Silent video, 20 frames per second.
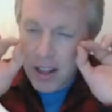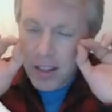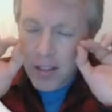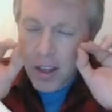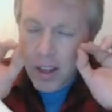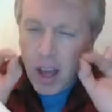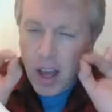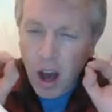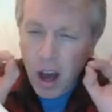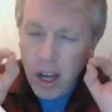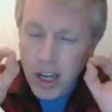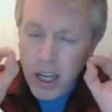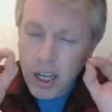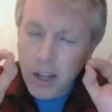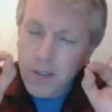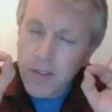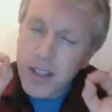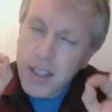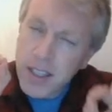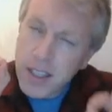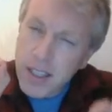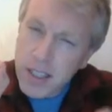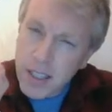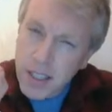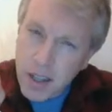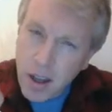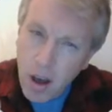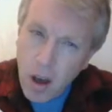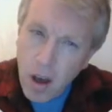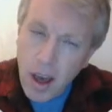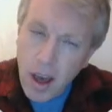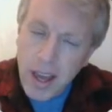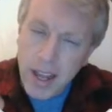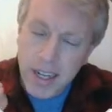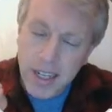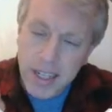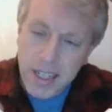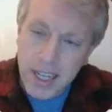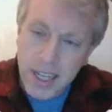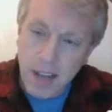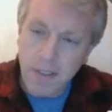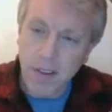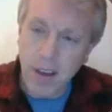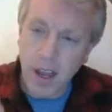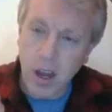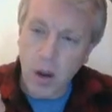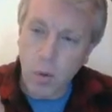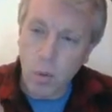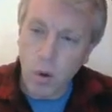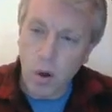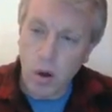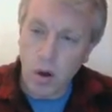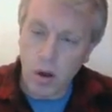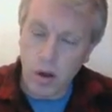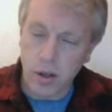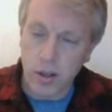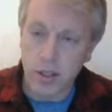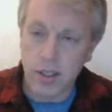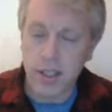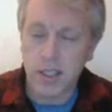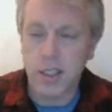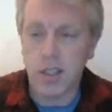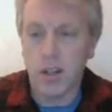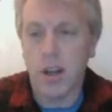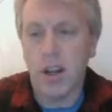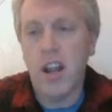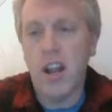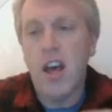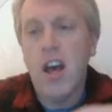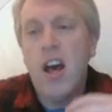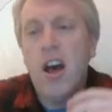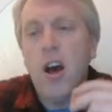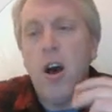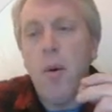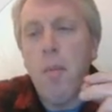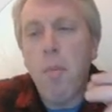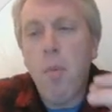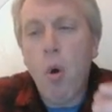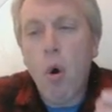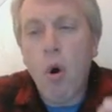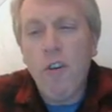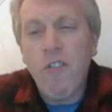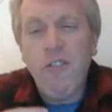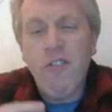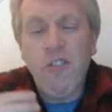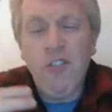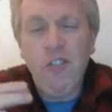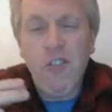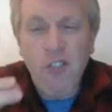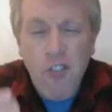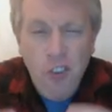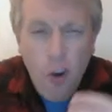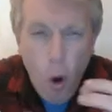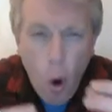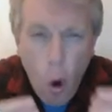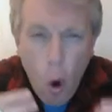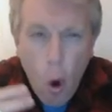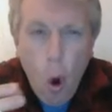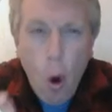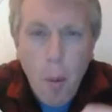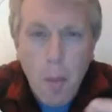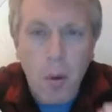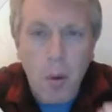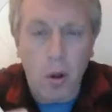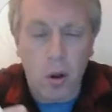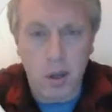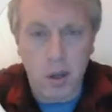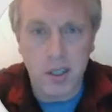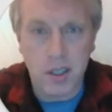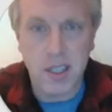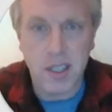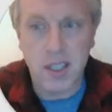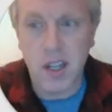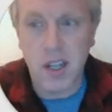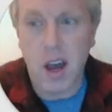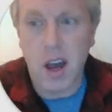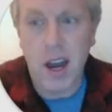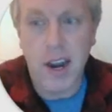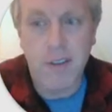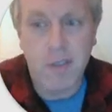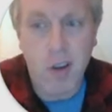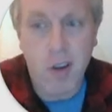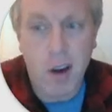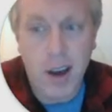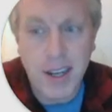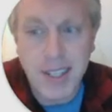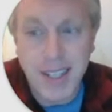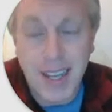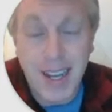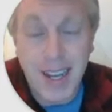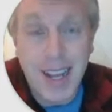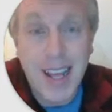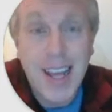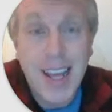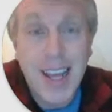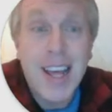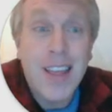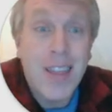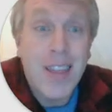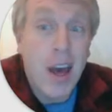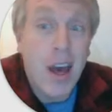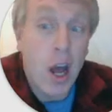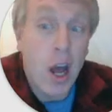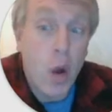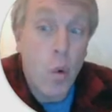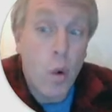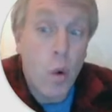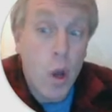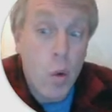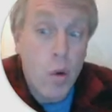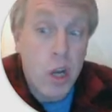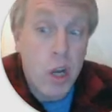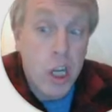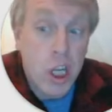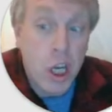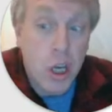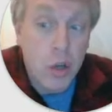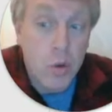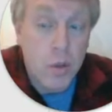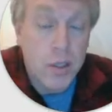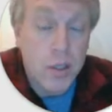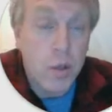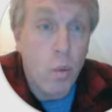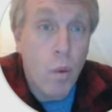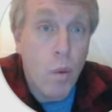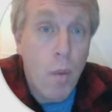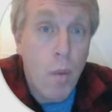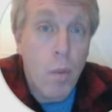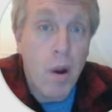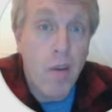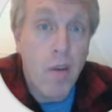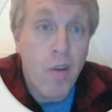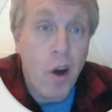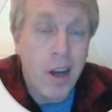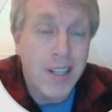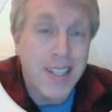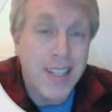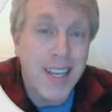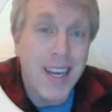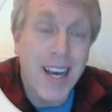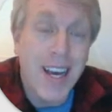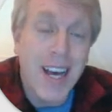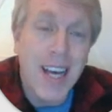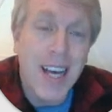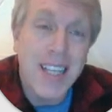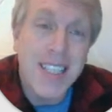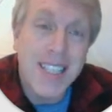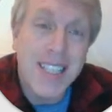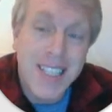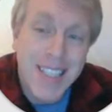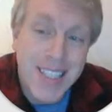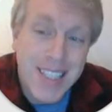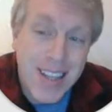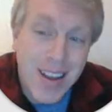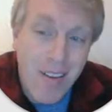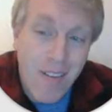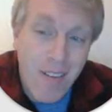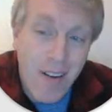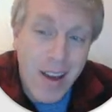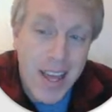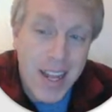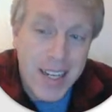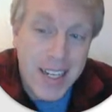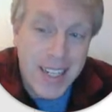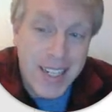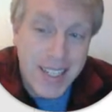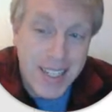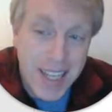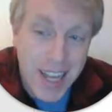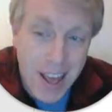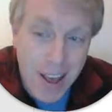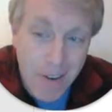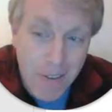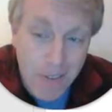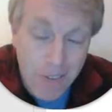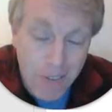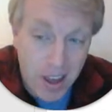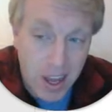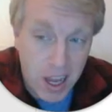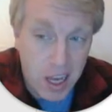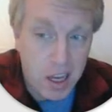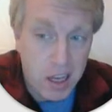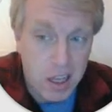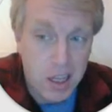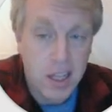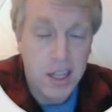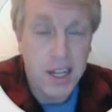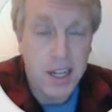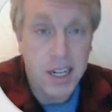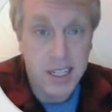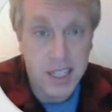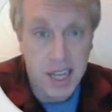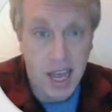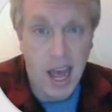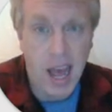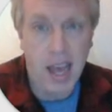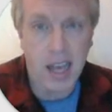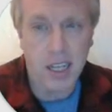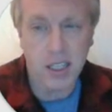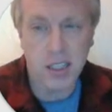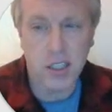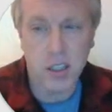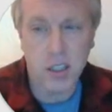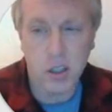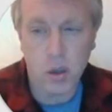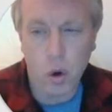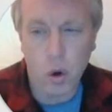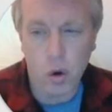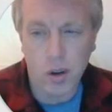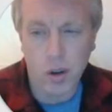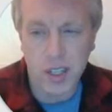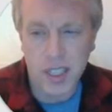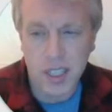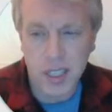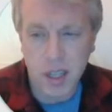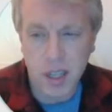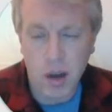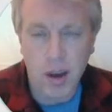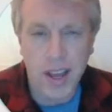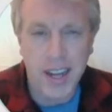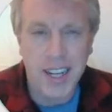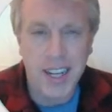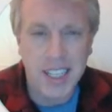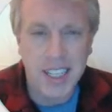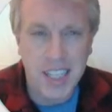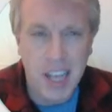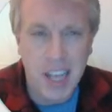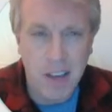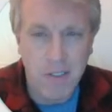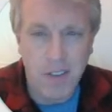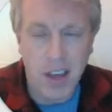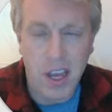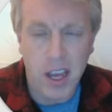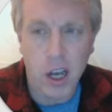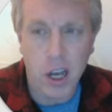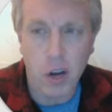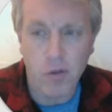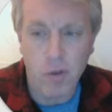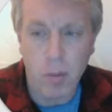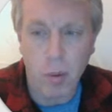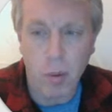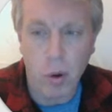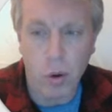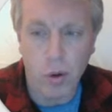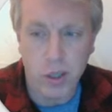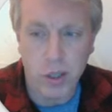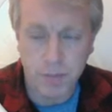the kind of scientific words and more formal style of writing that we would use when we're writing a scientific text or a scientific report.